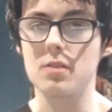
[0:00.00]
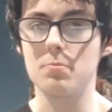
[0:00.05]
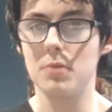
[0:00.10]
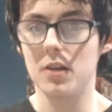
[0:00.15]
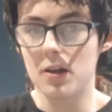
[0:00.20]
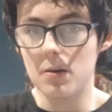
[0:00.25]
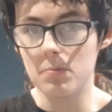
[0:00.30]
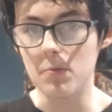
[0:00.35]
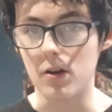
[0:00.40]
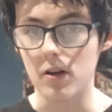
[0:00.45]
I
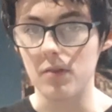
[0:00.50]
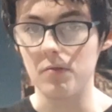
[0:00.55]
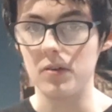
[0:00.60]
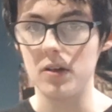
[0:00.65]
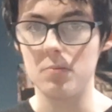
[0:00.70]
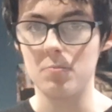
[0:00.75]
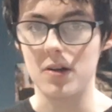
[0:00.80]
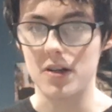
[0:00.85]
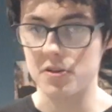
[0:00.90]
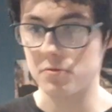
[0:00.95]
mean, I'm not even
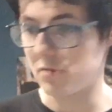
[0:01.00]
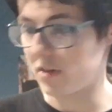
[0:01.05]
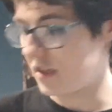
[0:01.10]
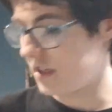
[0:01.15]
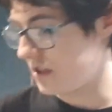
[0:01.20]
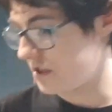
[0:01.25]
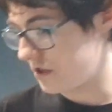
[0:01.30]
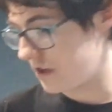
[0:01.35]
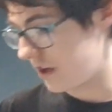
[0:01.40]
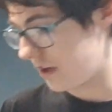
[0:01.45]
in my
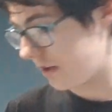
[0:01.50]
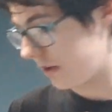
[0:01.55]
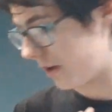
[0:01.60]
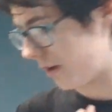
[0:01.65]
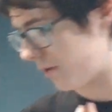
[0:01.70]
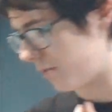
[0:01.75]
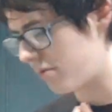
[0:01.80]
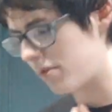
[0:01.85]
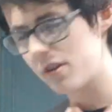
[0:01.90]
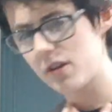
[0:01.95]
20s yet,
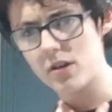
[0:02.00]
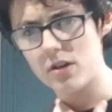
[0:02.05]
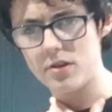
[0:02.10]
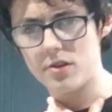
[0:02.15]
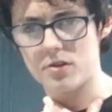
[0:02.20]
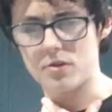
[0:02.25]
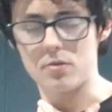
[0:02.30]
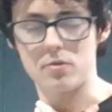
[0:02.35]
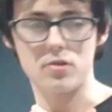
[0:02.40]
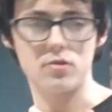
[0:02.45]
though,
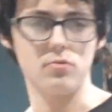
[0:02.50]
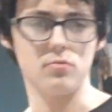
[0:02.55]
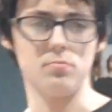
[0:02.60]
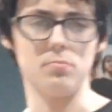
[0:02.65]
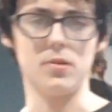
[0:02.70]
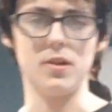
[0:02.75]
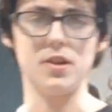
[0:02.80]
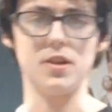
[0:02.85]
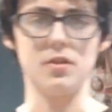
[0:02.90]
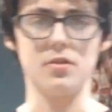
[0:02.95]
so I shouldn't
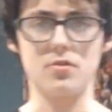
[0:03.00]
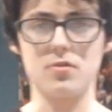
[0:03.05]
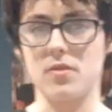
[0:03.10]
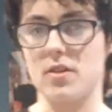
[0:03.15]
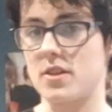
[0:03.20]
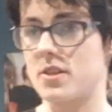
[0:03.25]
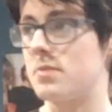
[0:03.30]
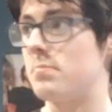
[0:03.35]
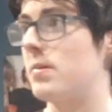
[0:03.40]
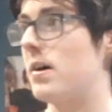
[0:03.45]
be too
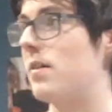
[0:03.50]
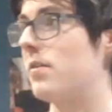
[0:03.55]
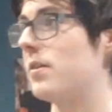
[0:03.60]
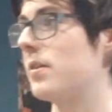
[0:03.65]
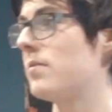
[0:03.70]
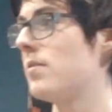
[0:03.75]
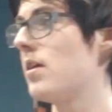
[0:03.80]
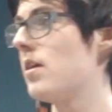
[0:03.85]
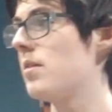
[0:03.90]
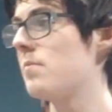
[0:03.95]
stressed about
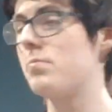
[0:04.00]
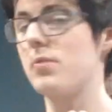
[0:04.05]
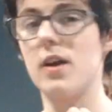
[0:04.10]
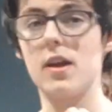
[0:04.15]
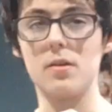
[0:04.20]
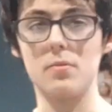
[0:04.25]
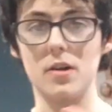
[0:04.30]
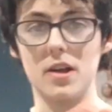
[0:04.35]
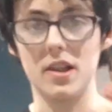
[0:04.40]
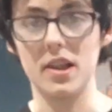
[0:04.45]
it. But
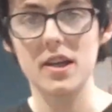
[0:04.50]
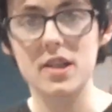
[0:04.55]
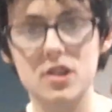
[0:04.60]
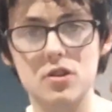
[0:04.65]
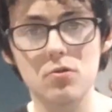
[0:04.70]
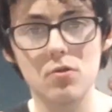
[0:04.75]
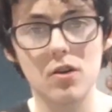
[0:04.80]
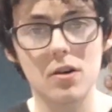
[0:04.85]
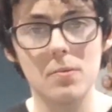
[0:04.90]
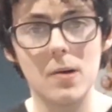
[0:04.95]
anyway, let's
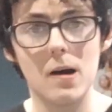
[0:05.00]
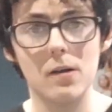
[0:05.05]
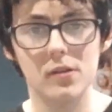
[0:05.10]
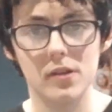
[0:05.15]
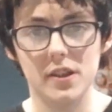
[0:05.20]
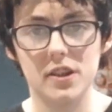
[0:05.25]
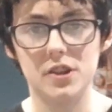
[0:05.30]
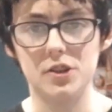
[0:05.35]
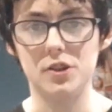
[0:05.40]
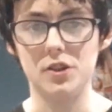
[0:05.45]
talk about
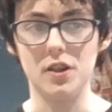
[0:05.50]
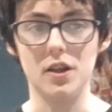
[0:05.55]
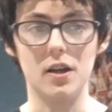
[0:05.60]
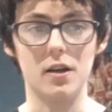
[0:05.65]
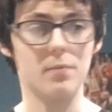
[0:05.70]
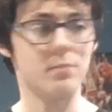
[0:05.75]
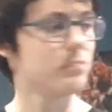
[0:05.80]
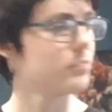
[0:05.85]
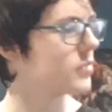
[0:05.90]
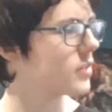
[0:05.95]
this
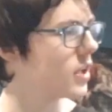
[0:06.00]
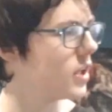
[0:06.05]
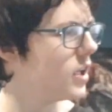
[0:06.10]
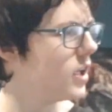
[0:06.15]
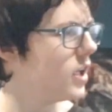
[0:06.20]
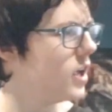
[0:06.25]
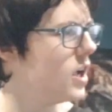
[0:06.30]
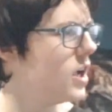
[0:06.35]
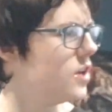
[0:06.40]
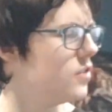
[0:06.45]
year.
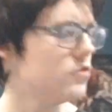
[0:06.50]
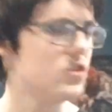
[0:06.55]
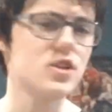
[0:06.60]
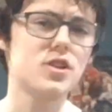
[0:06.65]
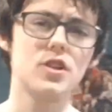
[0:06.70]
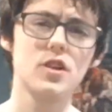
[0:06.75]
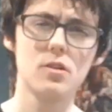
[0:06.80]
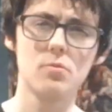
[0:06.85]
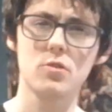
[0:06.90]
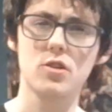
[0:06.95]

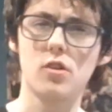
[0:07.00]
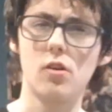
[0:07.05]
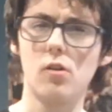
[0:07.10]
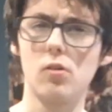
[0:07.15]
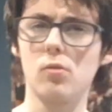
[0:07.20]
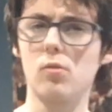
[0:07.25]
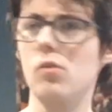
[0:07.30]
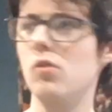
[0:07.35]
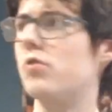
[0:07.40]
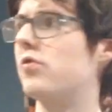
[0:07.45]
This year was
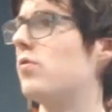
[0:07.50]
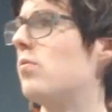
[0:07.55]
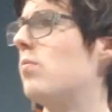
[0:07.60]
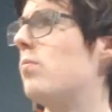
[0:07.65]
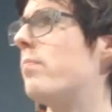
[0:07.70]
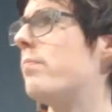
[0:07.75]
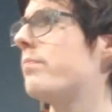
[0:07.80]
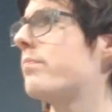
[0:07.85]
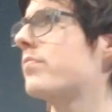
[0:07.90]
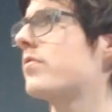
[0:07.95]
god-awful,
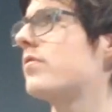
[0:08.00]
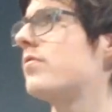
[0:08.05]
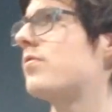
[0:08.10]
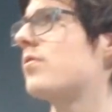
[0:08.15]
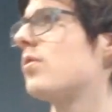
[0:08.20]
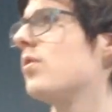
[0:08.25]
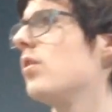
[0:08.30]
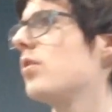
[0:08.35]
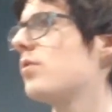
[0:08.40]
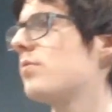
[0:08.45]
for
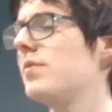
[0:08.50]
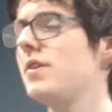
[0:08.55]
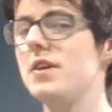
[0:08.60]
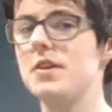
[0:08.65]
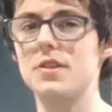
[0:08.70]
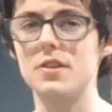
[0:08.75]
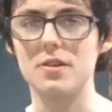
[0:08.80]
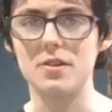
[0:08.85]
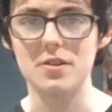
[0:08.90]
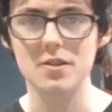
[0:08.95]
a lot of
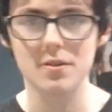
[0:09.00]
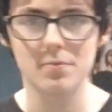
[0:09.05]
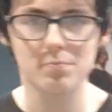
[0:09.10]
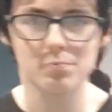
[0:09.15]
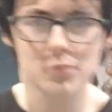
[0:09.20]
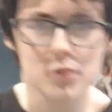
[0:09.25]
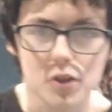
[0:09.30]
reasons.